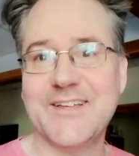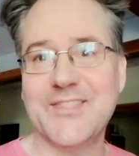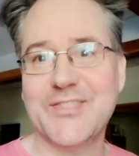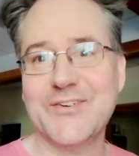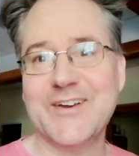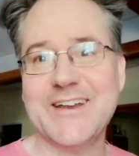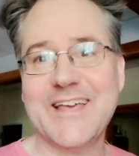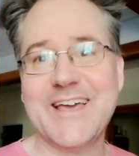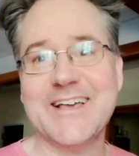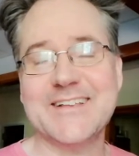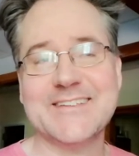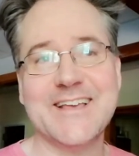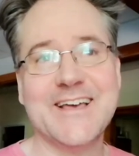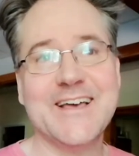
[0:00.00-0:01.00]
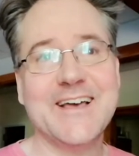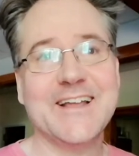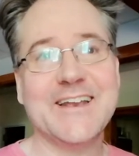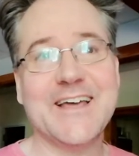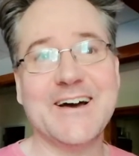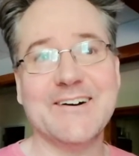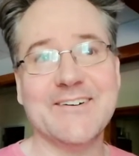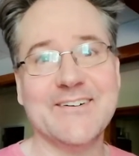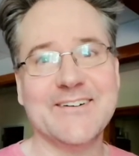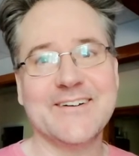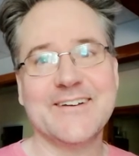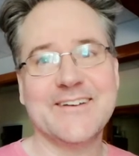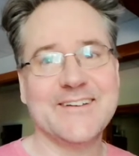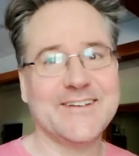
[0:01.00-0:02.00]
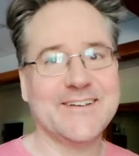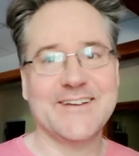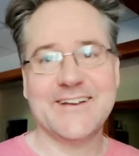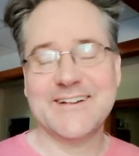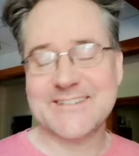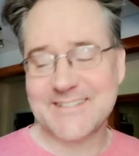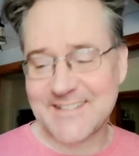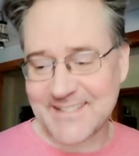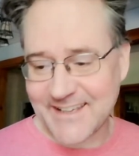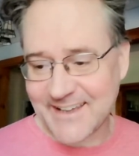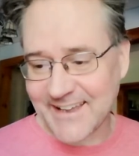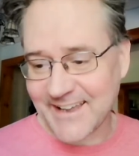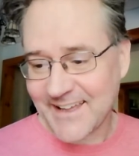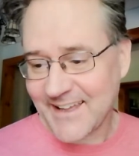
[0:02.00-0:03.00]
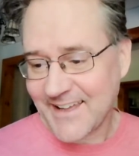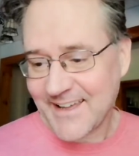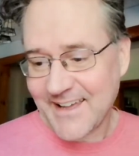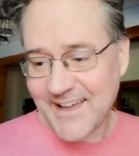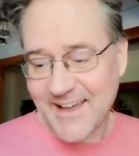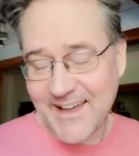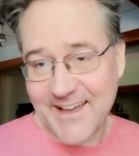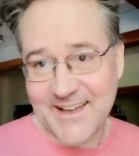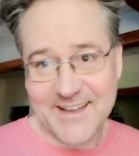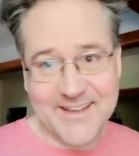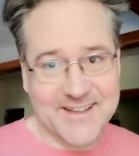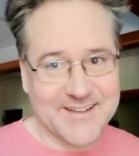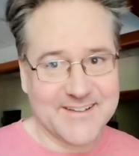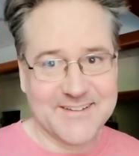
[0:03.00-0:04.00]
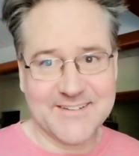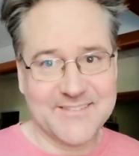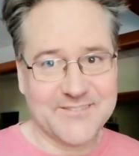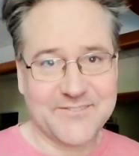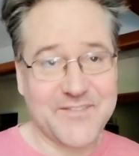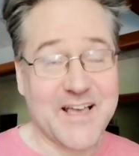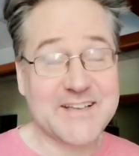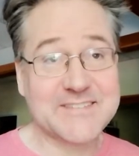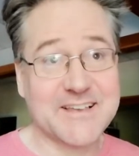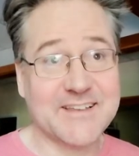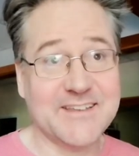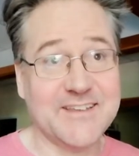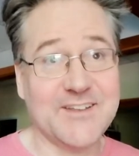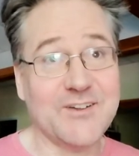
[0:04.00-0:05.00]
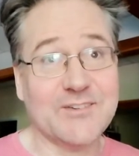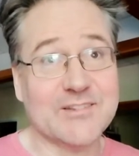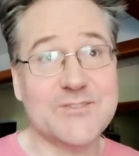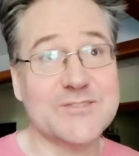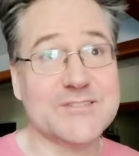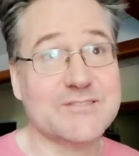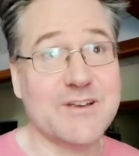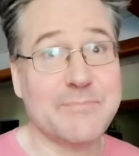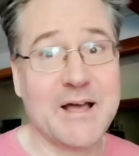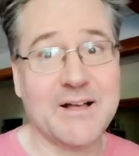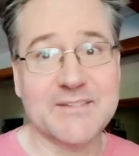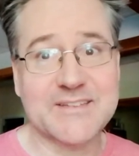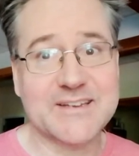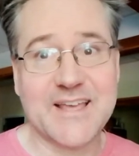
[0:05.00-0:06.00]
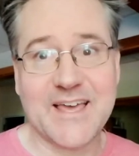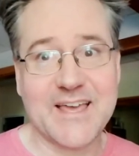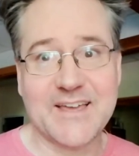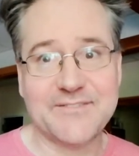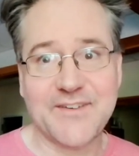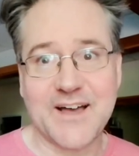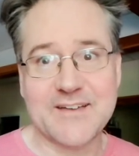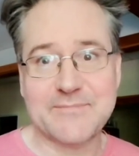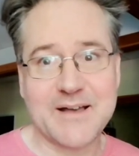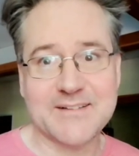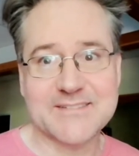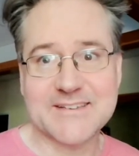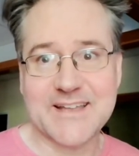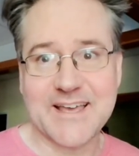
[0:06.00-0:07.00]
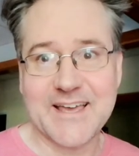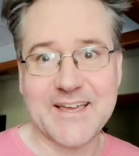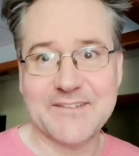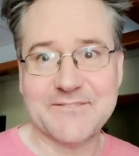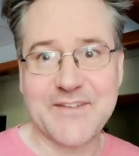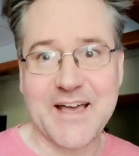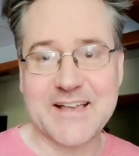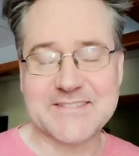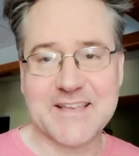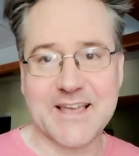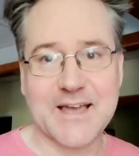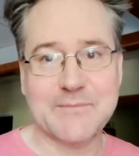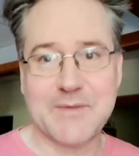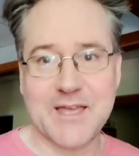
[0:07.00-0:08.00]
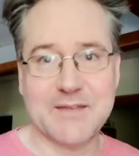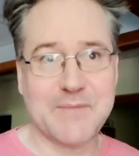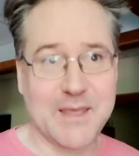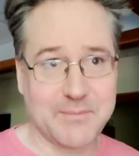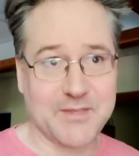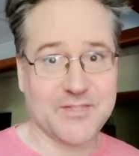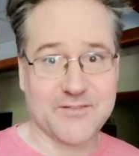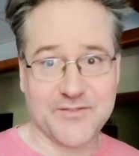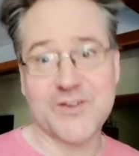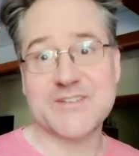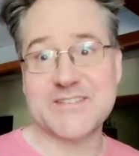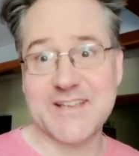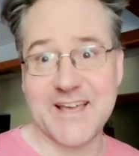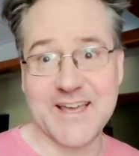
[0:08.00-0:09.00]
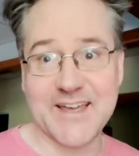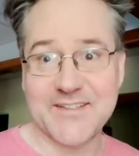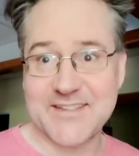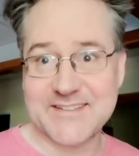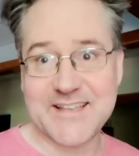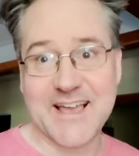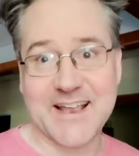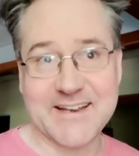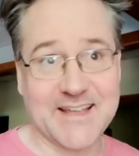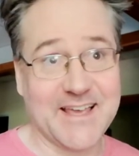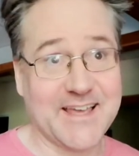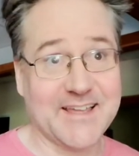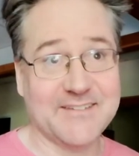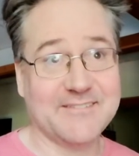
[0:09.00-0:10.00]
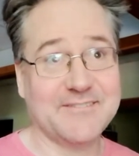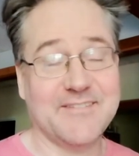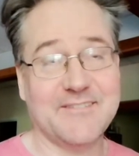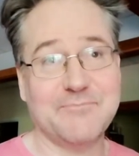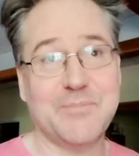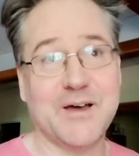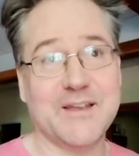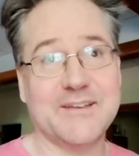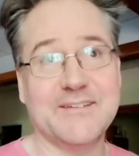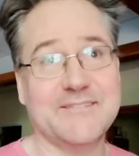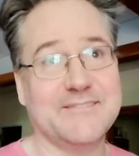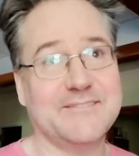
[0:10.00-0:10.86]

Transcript: in 3 days. Now, here's the thing. Fasting, you don't lose 3 pounds a day, 5 pounds a day fasting. I mean, maybe the first day or the second day, but